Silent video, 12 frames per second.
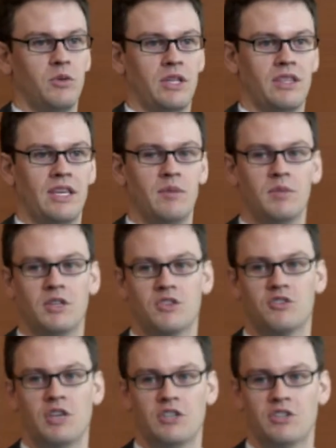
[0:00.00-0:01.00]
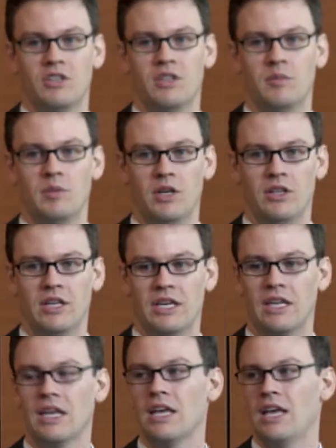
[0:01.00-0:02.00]
with the administration of the
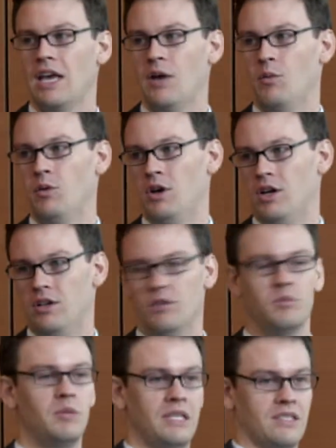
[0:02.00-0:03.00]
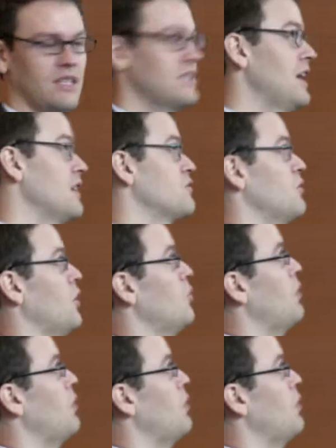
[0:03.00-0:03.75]
building, it will be successful.